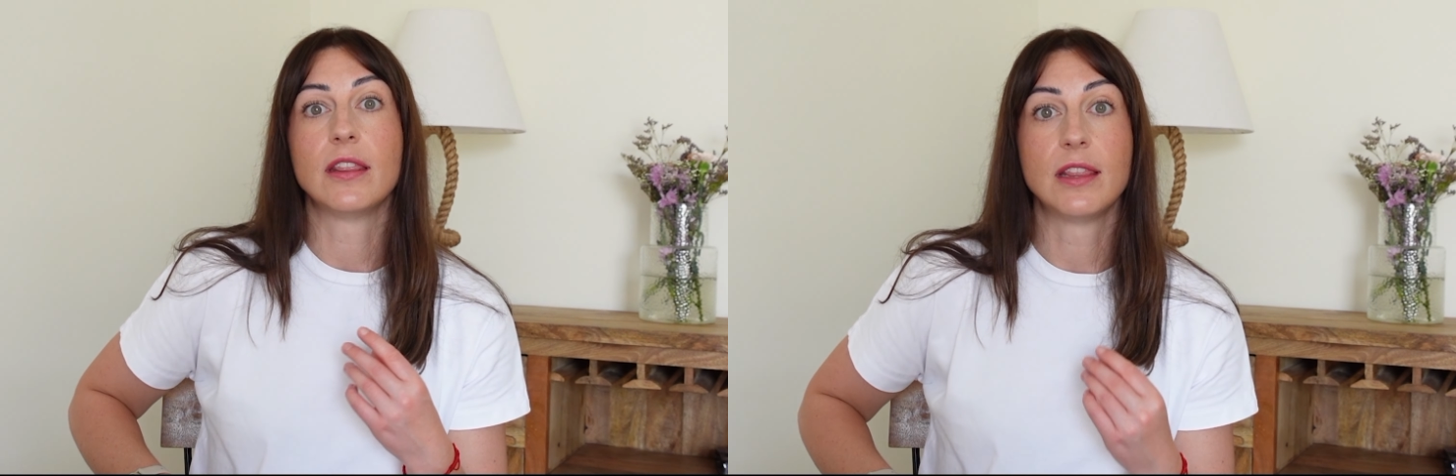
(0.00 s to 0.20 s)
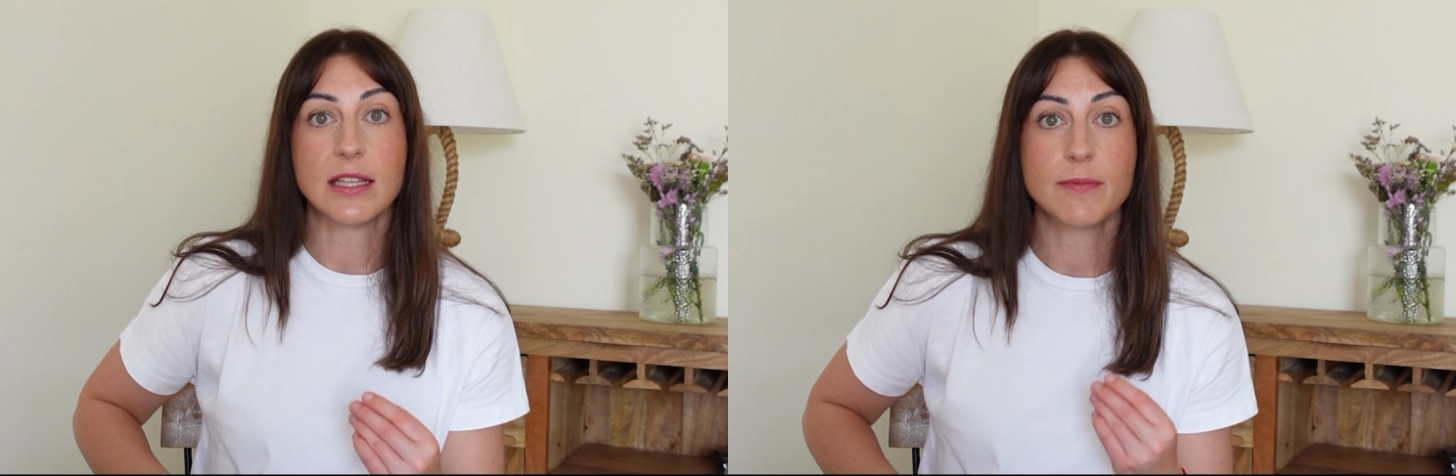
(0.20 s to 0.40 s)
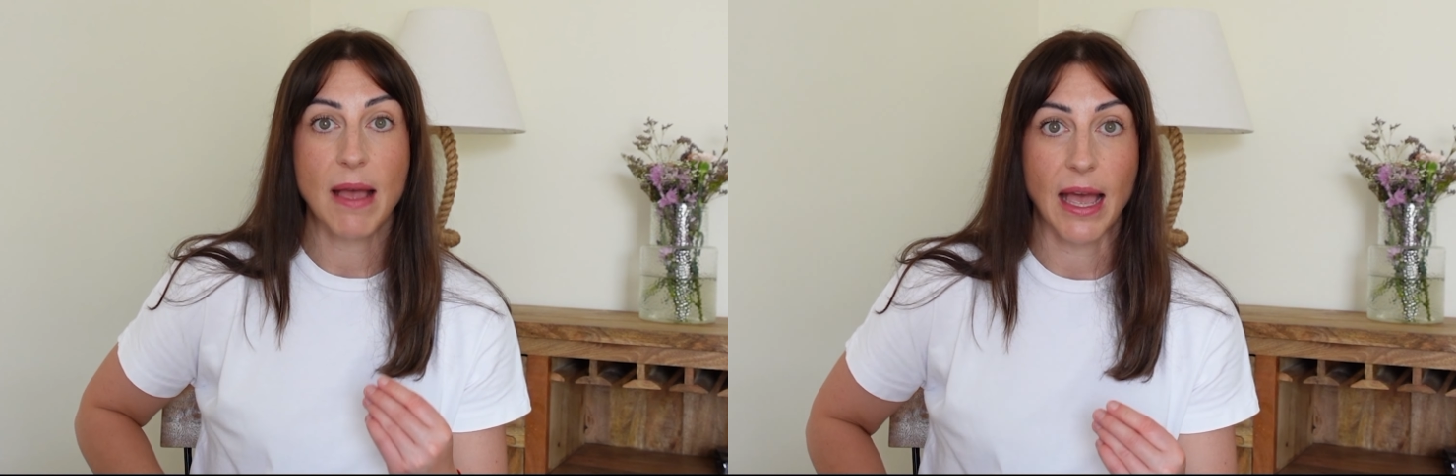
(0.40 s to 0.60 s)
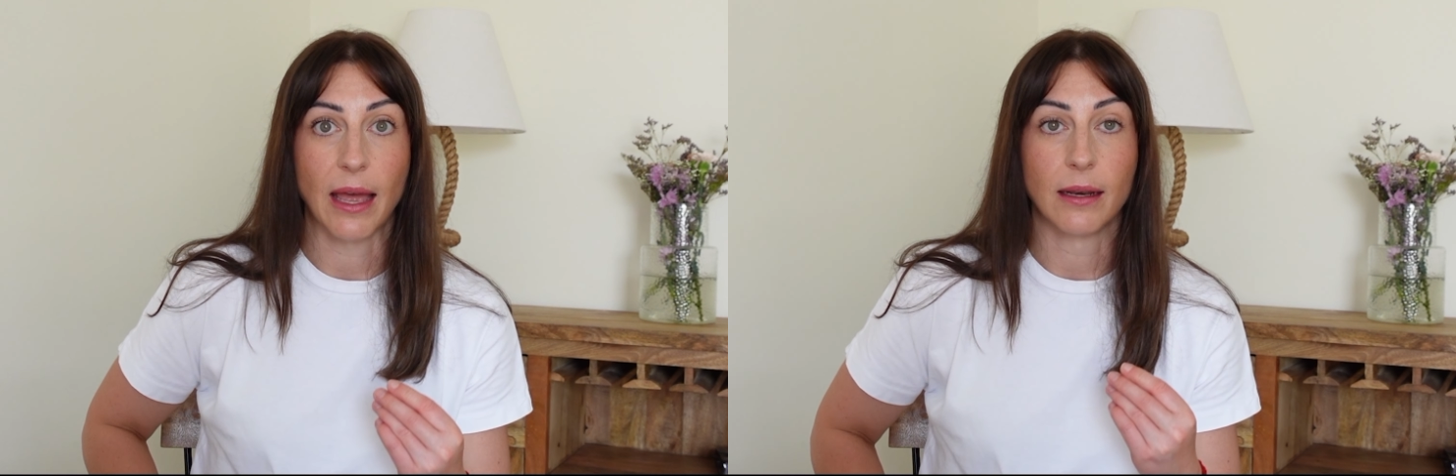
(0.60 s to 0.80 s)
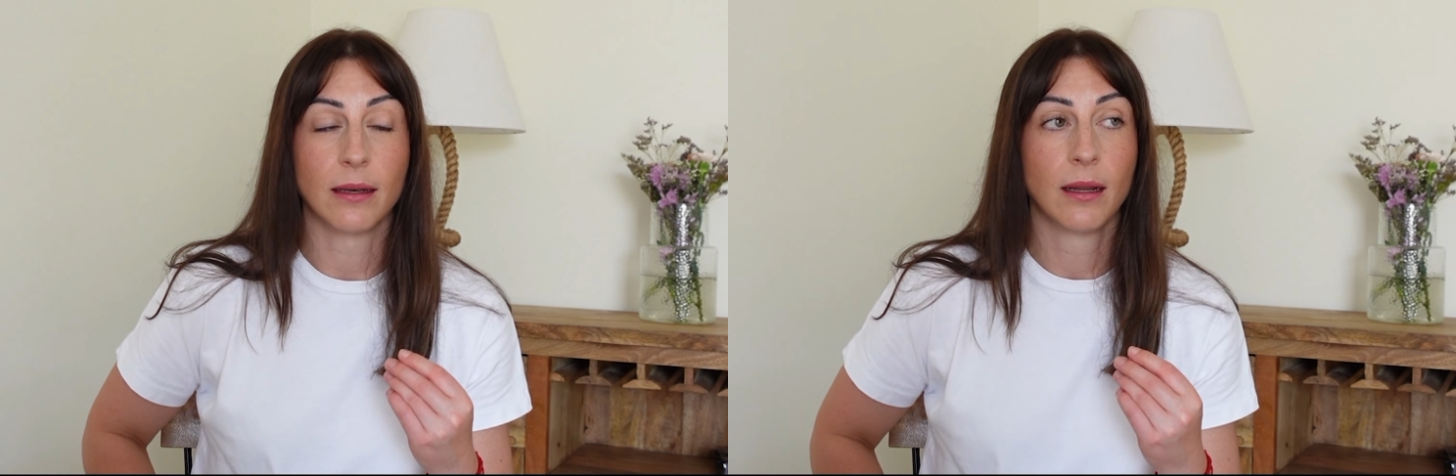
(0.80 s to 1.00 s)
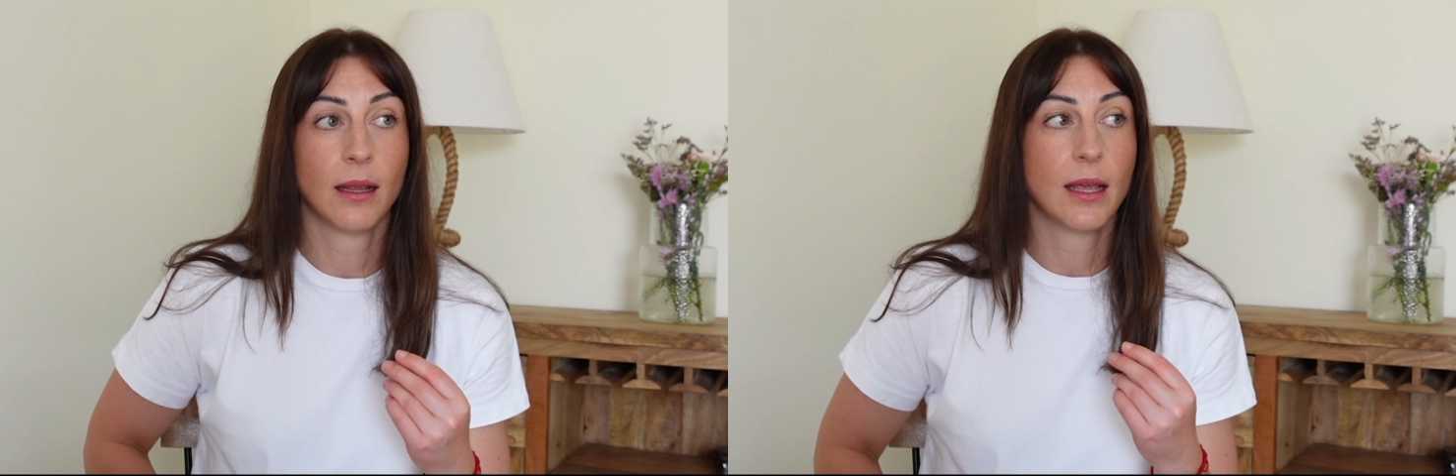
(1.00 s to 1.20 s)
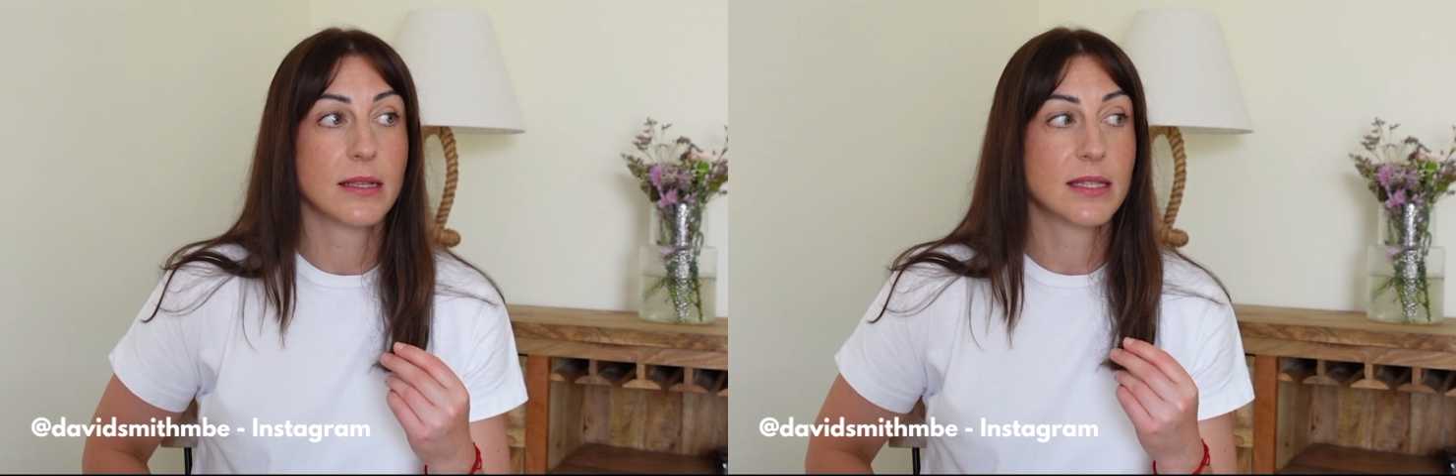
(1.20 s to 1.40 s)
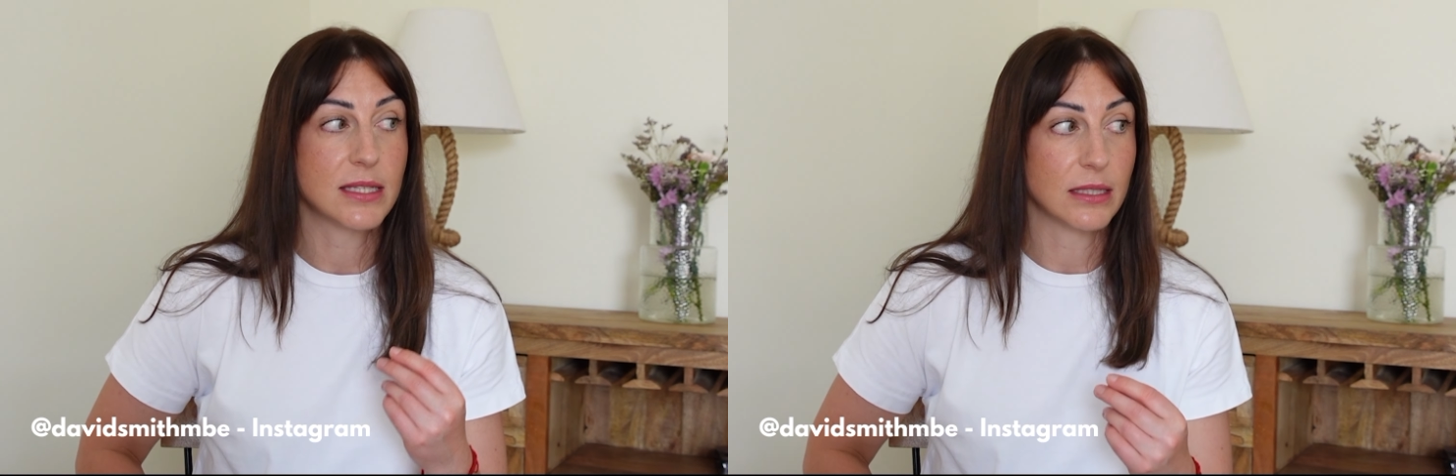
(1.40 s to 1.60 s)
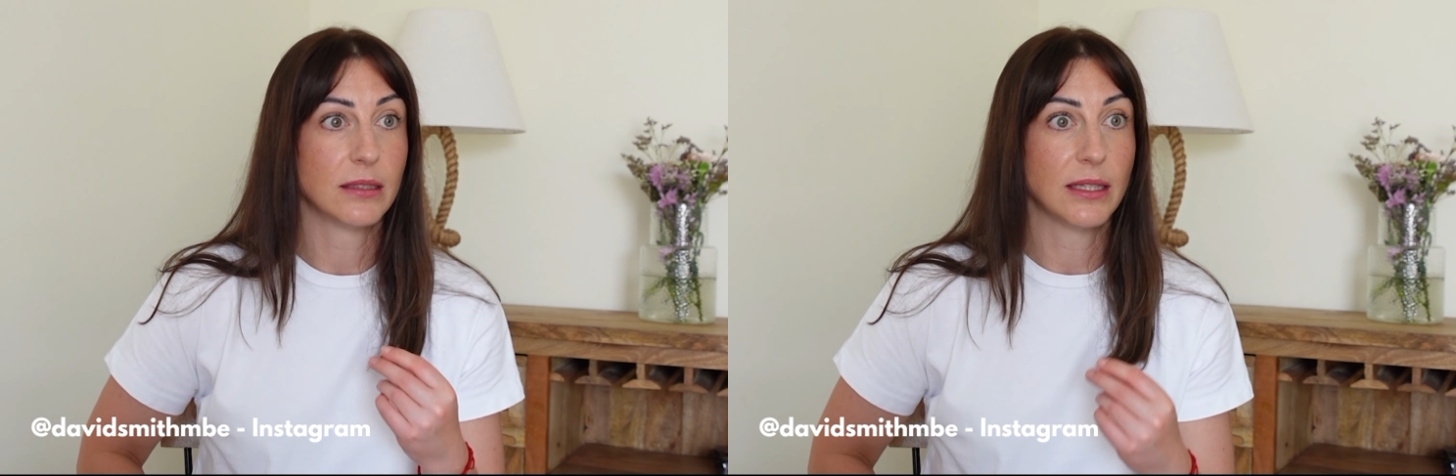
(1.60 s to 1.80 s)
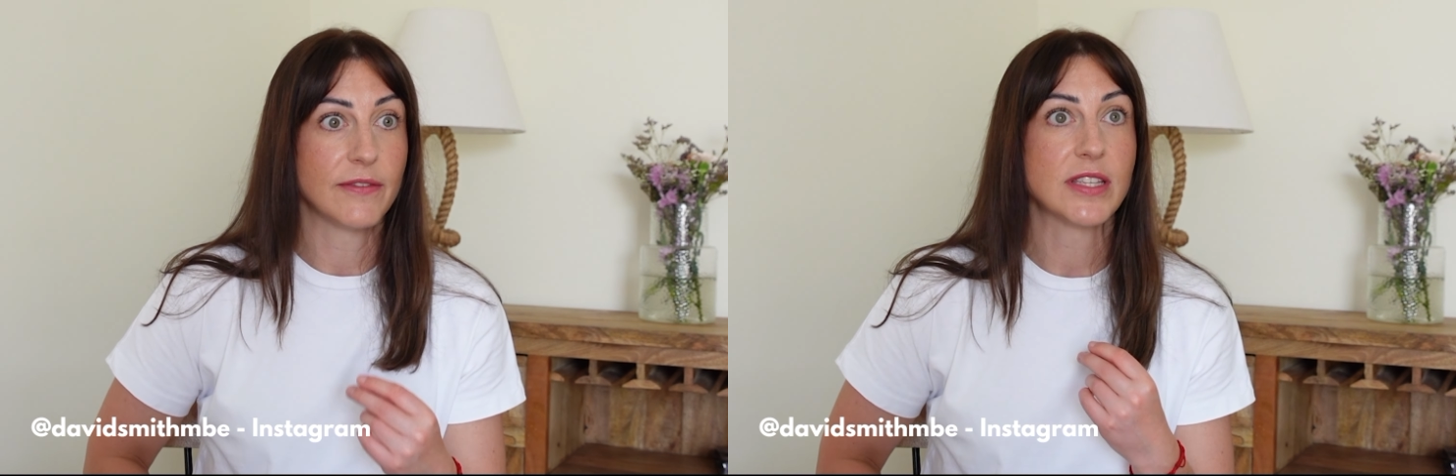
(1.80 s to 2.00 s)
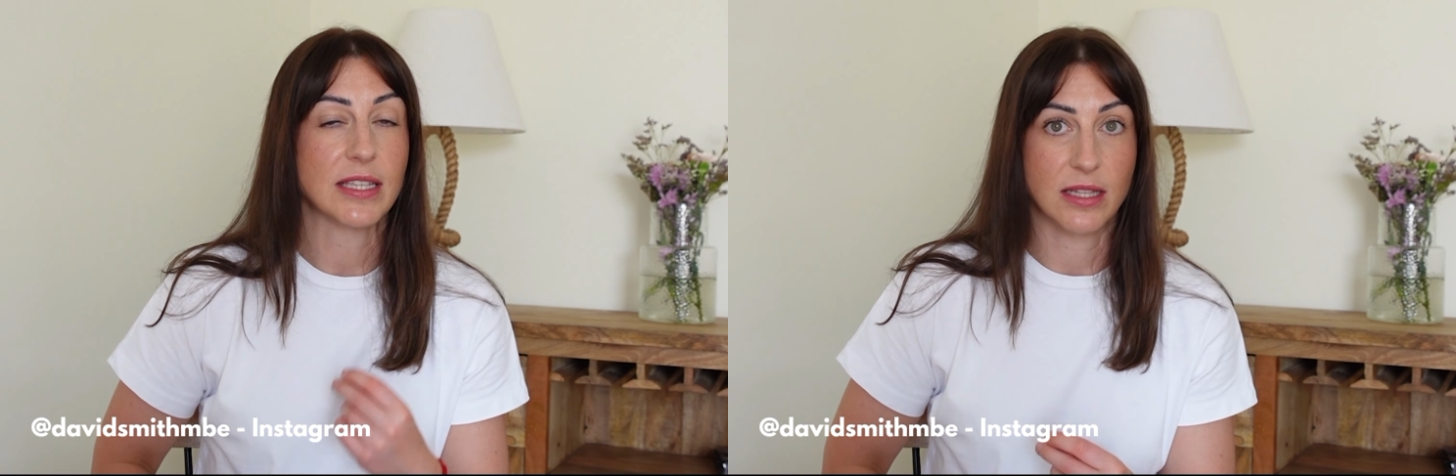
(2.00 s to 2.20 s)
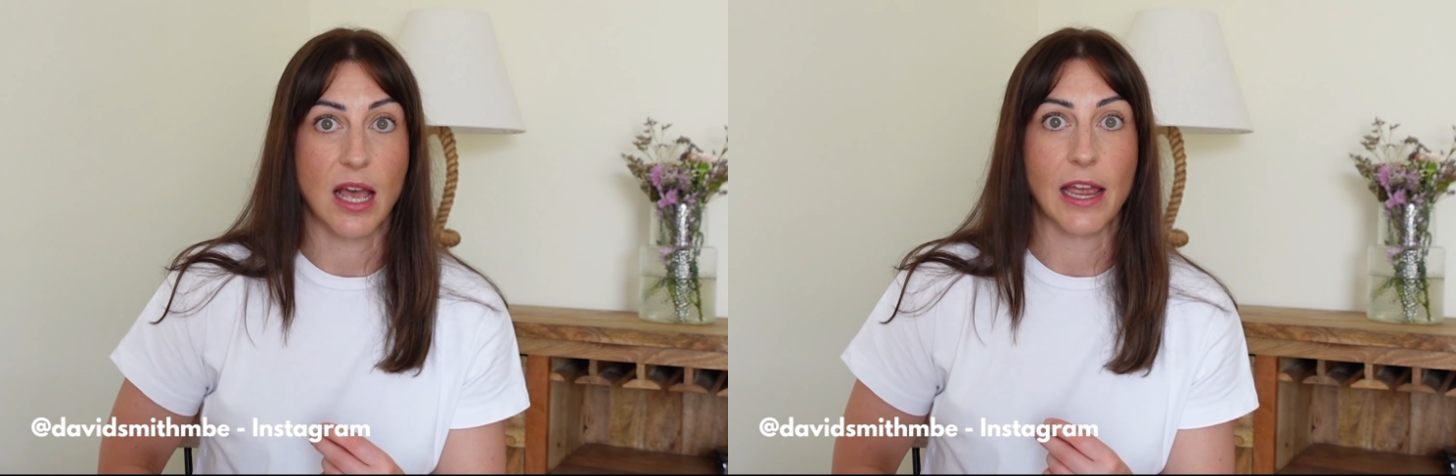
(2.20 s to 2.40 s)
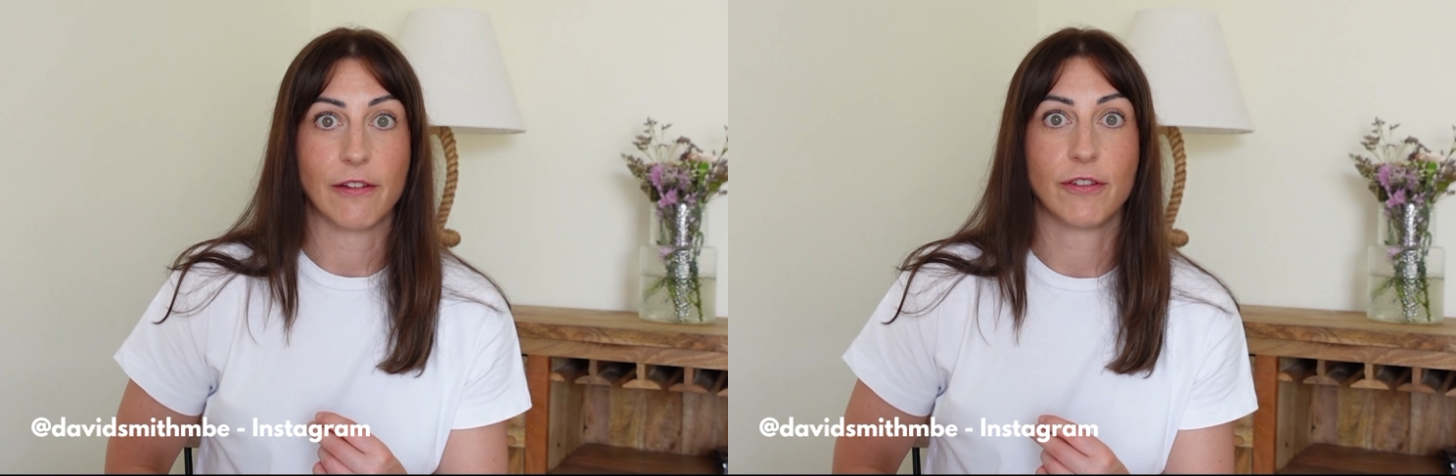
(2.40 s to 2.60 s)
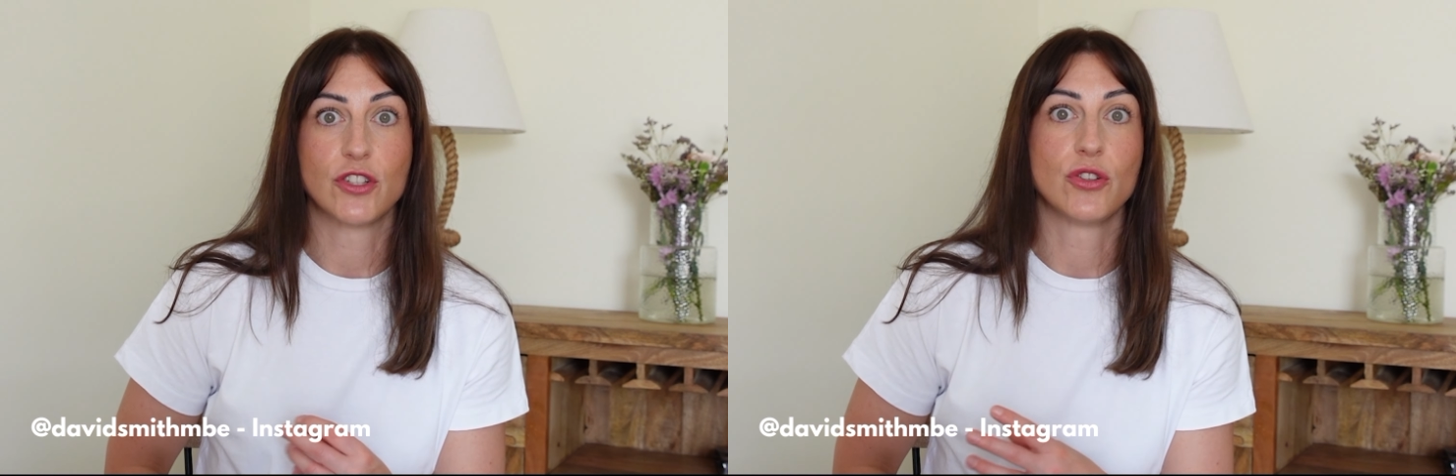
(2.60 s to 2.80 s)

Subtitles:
This man still lives his life